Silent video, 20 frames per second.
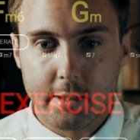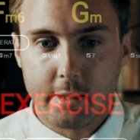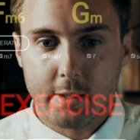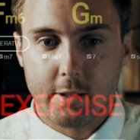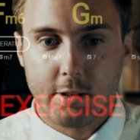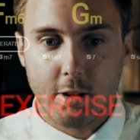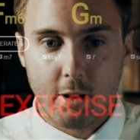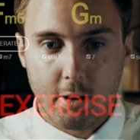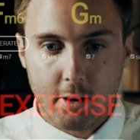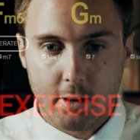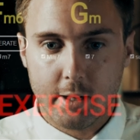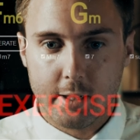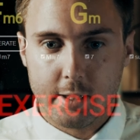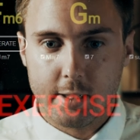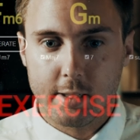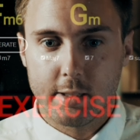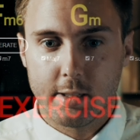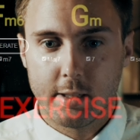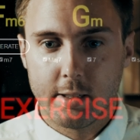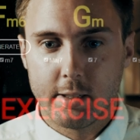the
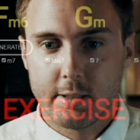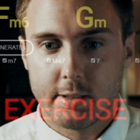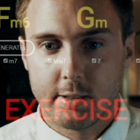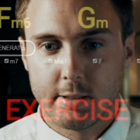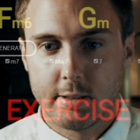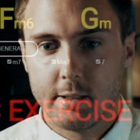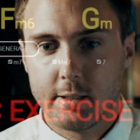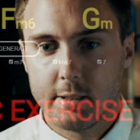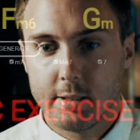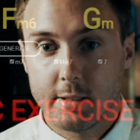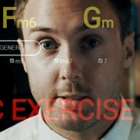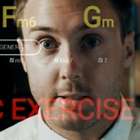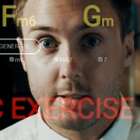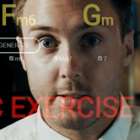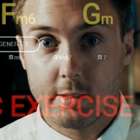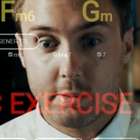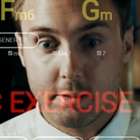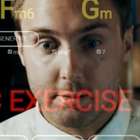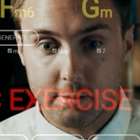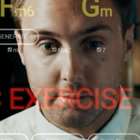chord
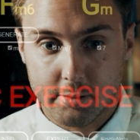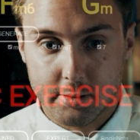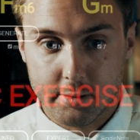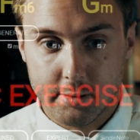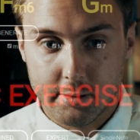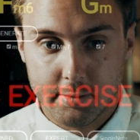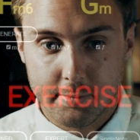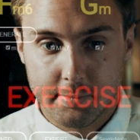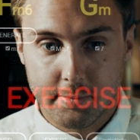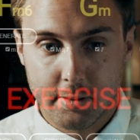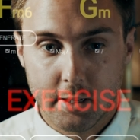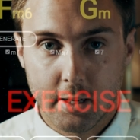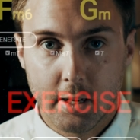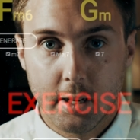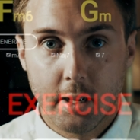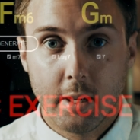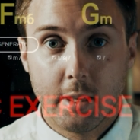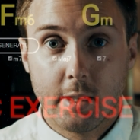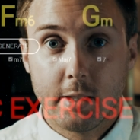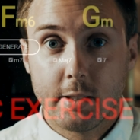chooser.
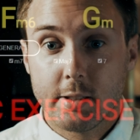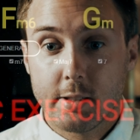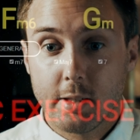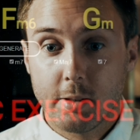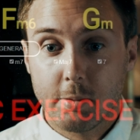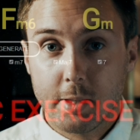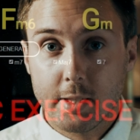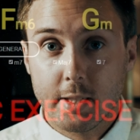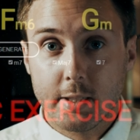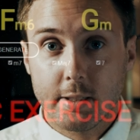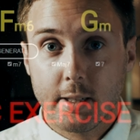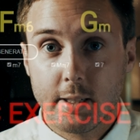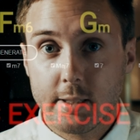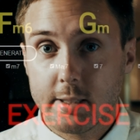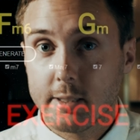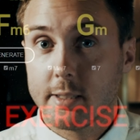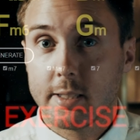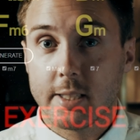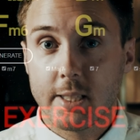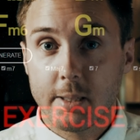So what it
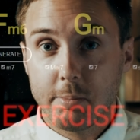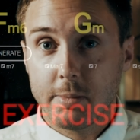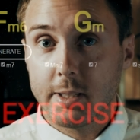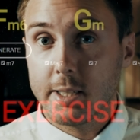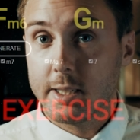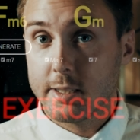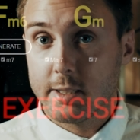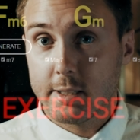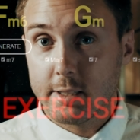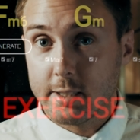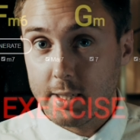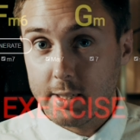does is simply it